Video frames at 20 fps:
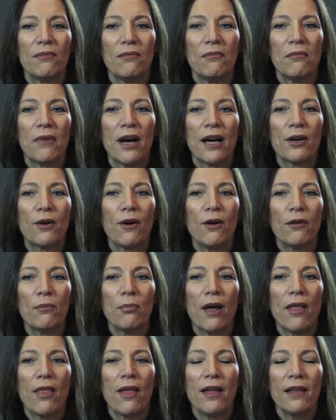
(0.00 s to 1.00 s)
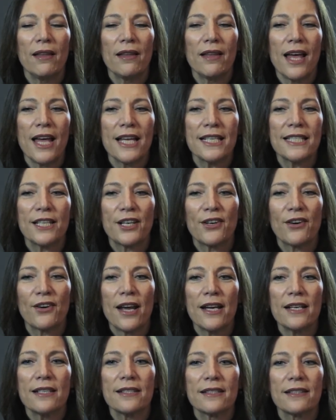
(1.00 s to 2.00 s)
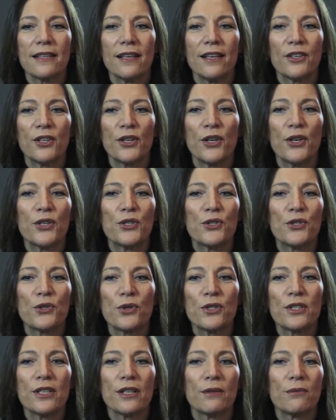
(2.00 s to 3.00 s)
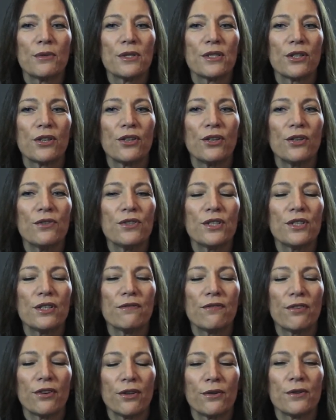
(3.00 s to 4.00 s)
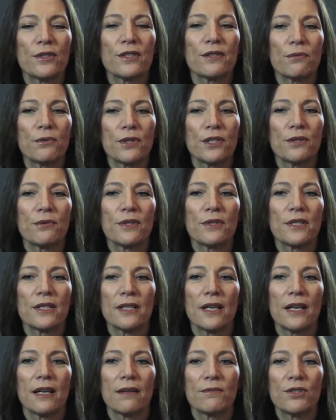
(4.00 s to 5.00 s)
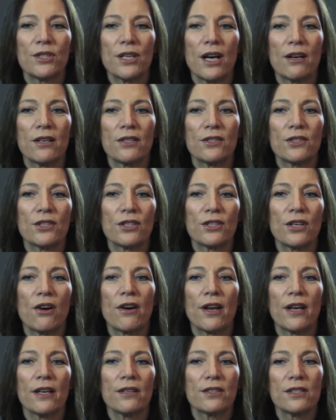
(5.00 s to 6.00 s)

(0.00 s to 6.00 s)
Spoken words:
my godmother, Auntie Grace, and her daughter was a huge influence, which was Sharyn Storrier.